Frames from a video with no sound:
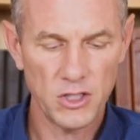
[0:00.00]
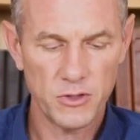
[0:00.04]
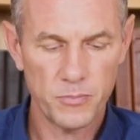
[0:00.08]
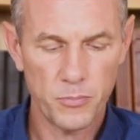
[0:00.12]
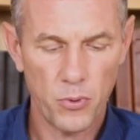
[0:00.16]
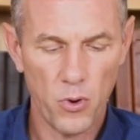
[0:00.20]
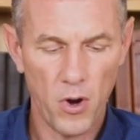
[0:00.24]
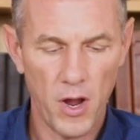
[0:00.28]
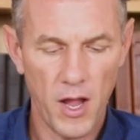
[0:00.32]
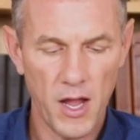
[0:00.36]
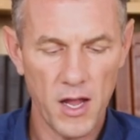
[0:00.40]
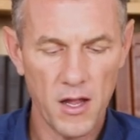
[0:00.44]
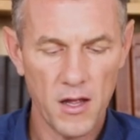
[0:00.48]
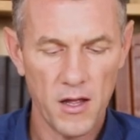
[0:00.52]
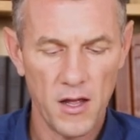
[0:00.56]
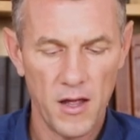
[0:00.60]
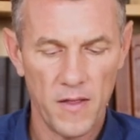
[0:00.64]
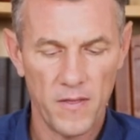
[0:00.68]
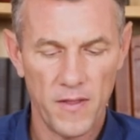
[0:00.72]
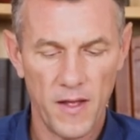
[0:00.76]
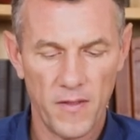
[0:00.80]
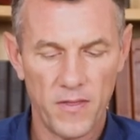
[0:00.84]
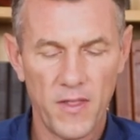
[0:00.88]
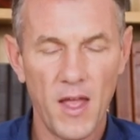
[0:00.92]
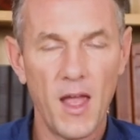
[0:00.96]
is praying
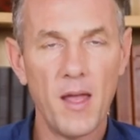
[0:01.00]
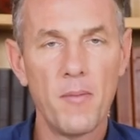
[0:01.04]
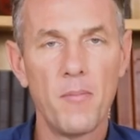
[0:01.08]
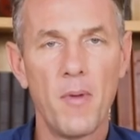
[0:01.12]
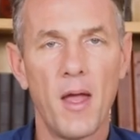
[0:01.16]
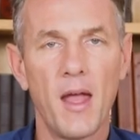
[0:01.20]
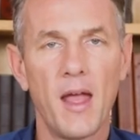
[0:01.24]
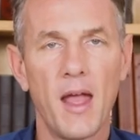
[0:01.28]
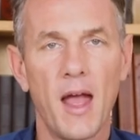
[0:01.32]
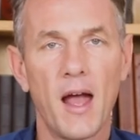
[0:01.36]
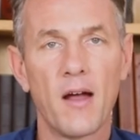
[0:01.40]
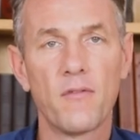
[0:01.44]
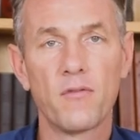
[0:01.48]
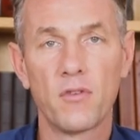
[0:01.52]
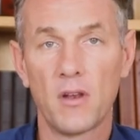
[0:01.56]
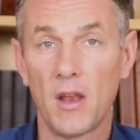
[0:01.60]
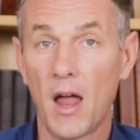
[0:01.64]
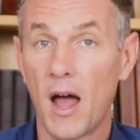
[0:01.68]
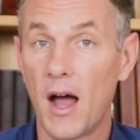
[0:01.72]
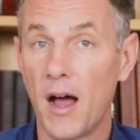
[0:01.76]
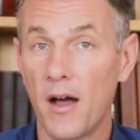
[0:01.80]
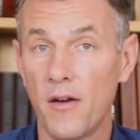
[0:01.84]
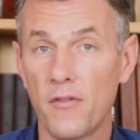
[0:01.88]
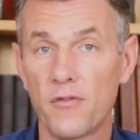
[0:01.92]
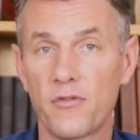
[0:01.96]
that they may have
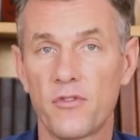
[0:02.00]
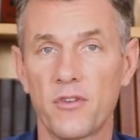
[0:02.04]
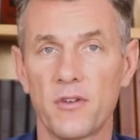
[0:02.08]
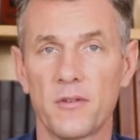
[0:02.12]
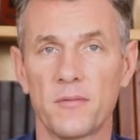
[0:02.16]
love.